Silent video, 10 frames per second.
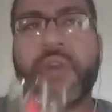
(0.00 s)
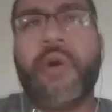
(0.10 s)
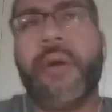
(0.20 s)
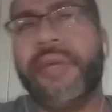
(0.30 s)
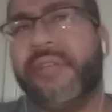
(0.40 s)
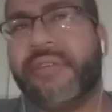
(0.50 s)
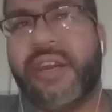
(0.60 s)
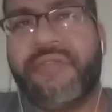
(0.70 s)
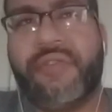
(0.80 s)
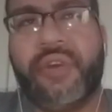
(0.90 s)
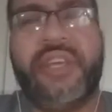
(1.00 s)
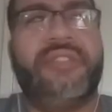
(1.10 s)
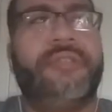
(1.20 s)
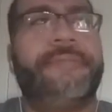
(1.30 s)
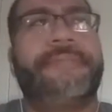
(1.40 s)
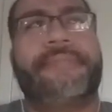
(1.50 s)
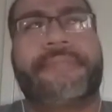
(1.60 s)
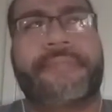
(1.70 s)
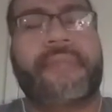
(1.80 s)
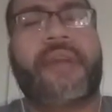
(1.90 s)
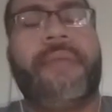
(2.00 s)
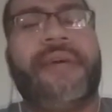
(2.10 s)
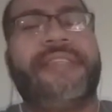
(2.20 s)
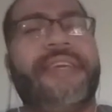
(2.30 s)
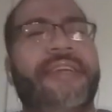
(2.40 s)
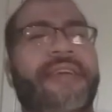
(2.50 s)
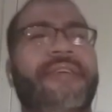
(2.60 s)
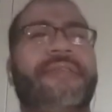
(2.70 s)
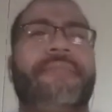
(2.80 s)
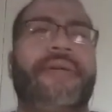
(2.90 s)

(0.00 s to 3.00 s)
Well, I mean, grapefruit is, I'm not saying it isn't,